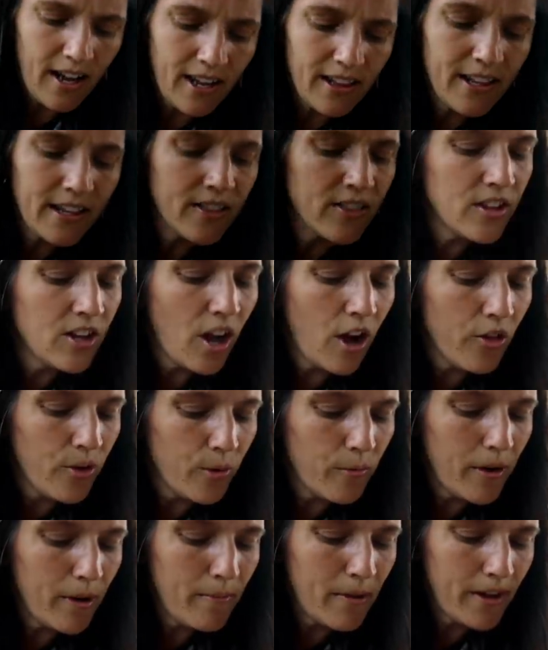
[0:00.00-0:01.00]
I like the other
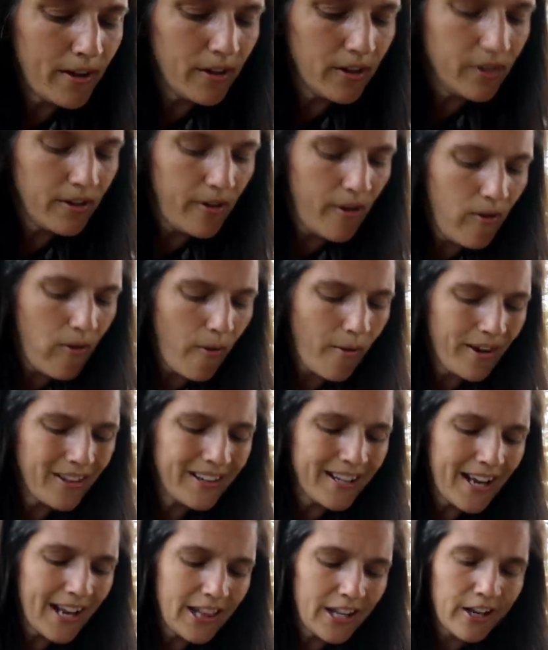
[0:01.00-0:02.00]
way better.
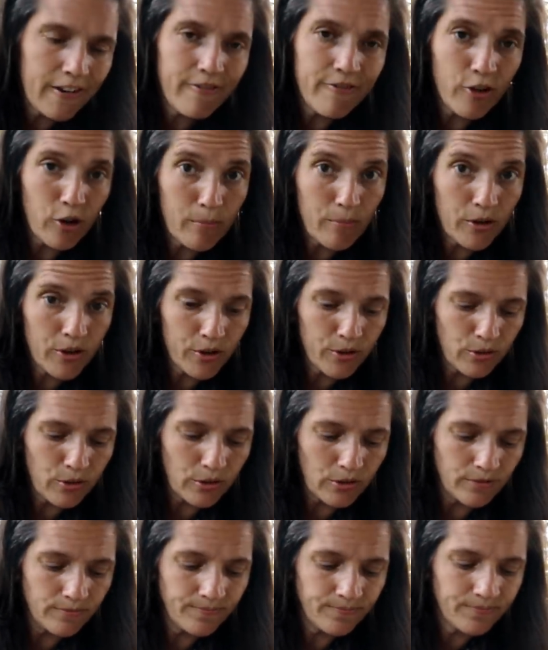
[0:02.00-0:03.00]
Like I like a firmer
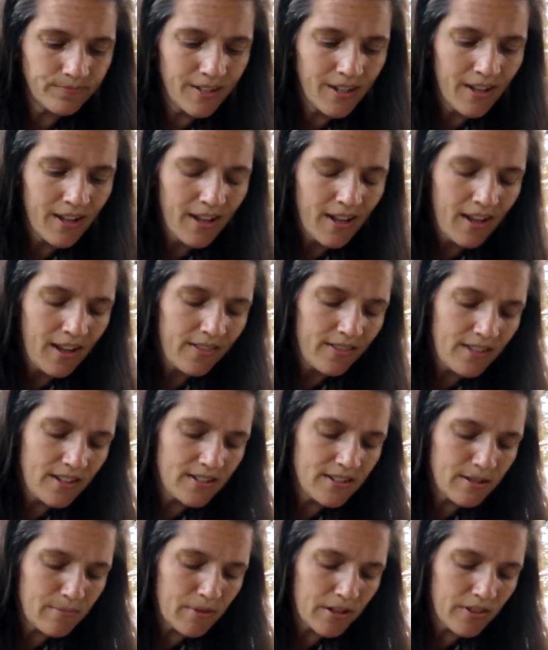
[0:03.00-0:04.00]
noodle. Me too. These
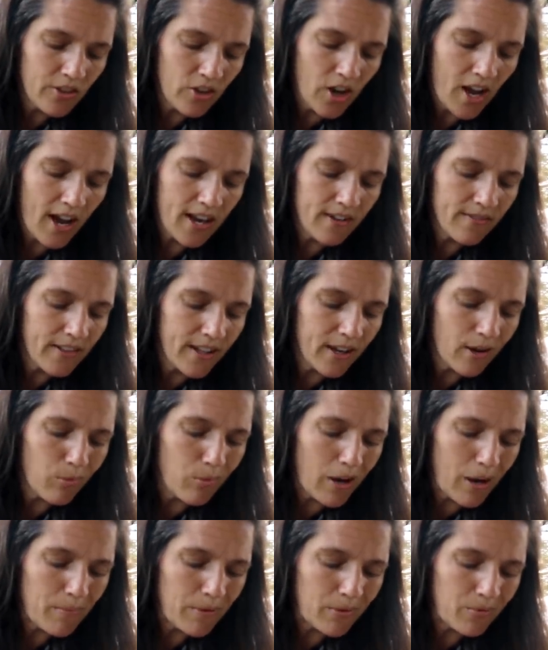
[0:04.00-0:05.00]
seem like they're kind of like a
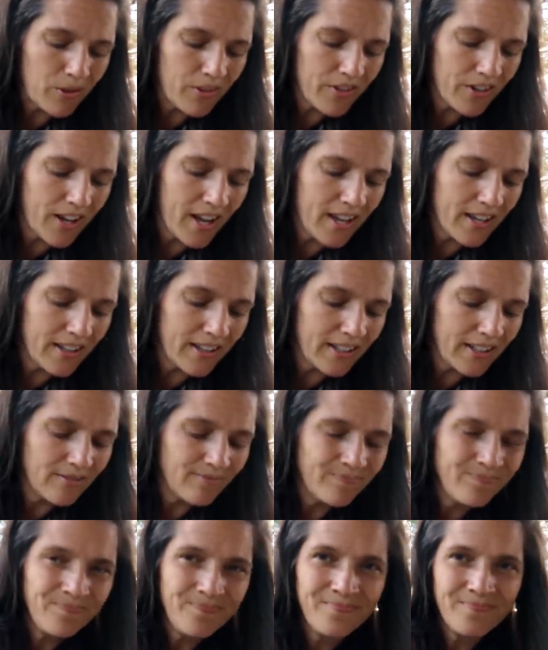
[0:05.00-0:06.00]
ramen where they're kind of like
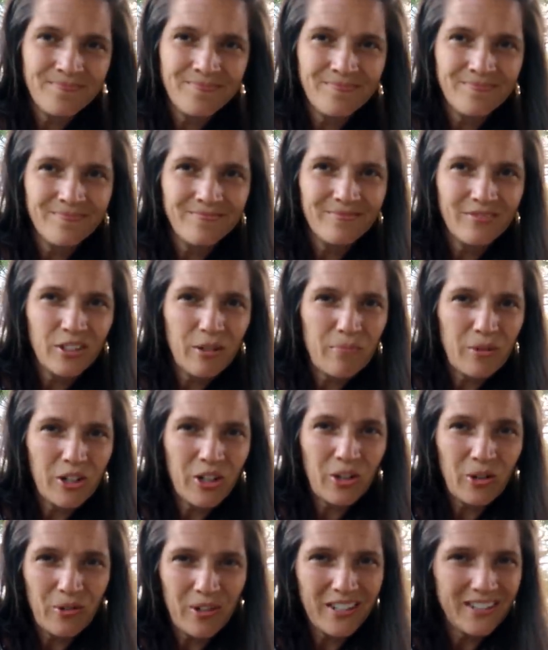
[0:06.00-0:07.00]
mm. little more
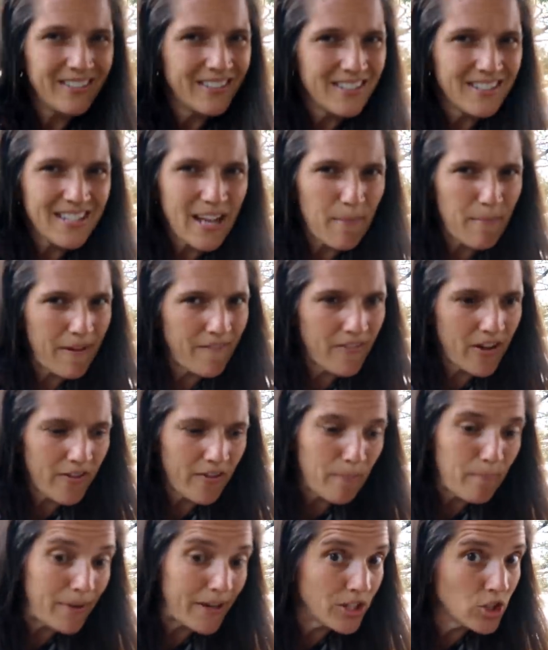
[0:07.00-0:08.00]
gooey. It's not my
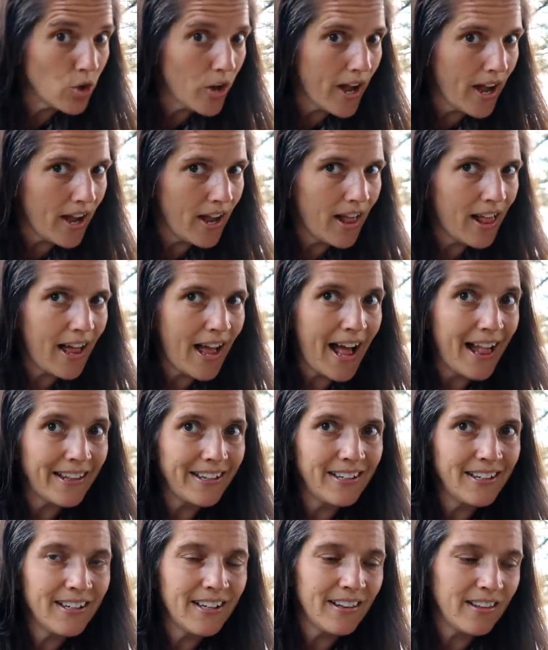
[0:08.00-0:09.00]
favorite, but it's okay. I'll
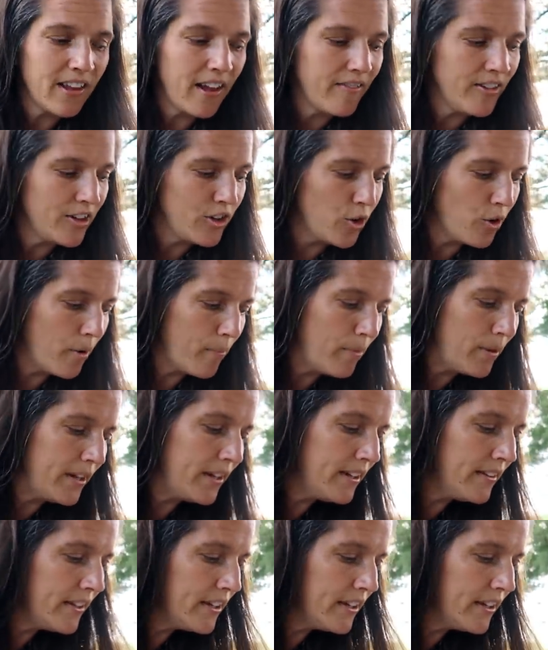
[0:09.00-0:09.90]
eat it, love it, no complaint.